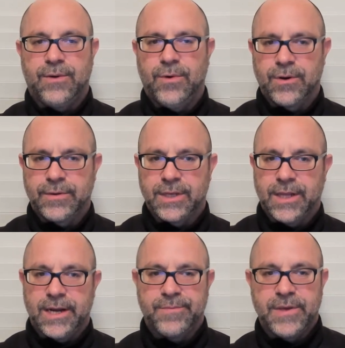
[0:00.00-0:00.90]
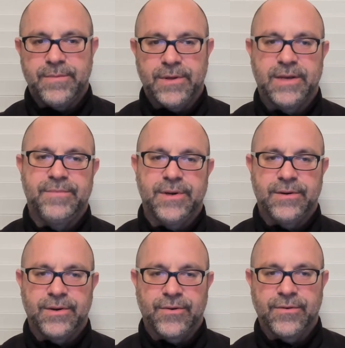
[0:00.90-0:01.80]
work with a lot of people. I
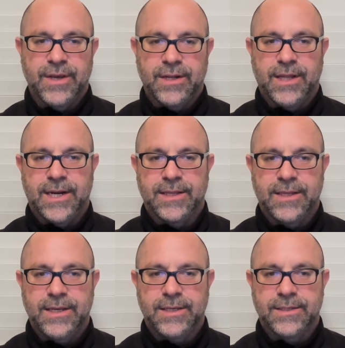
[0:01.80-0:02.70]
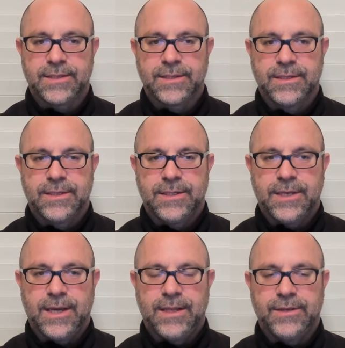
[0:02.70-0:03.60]
build and create a lot of things.
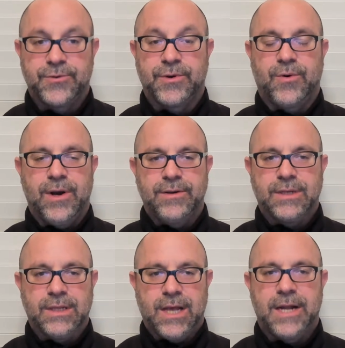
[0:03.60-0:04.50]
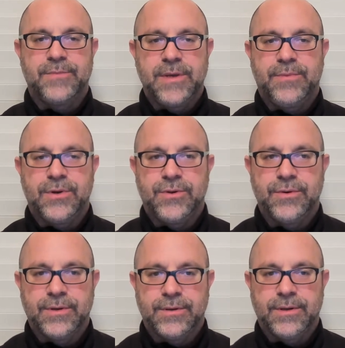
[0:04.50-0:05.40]
And this requires a lot of people to
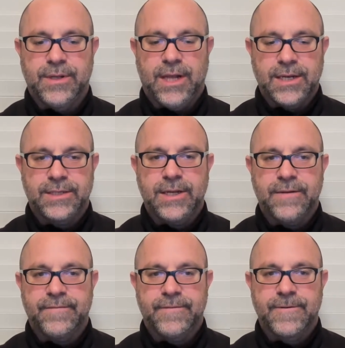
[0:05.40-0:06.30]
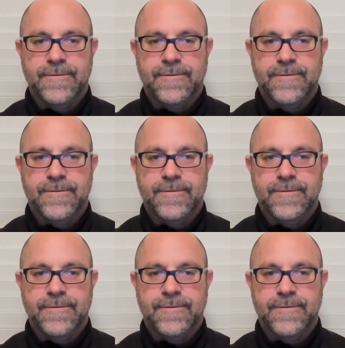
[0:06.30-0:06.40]
do a lot of stuff.